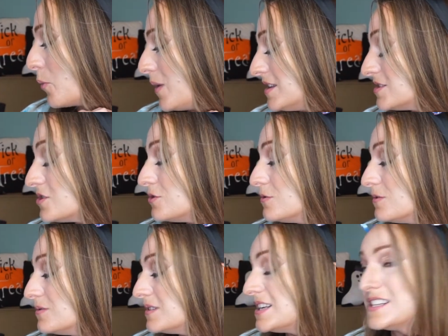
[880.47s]
We
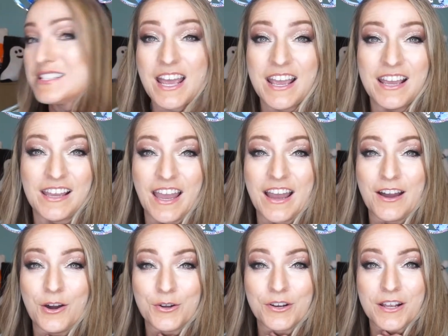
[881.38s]
do need to hang
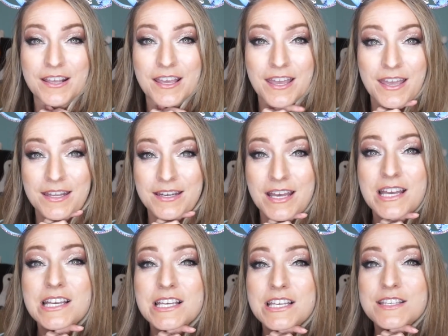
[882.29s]
out again
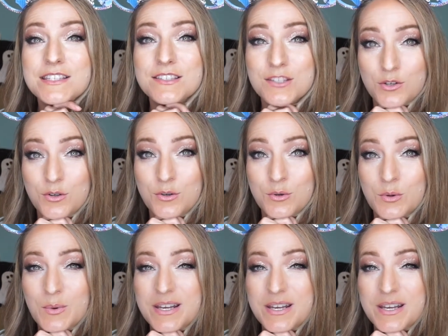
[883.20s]
soon.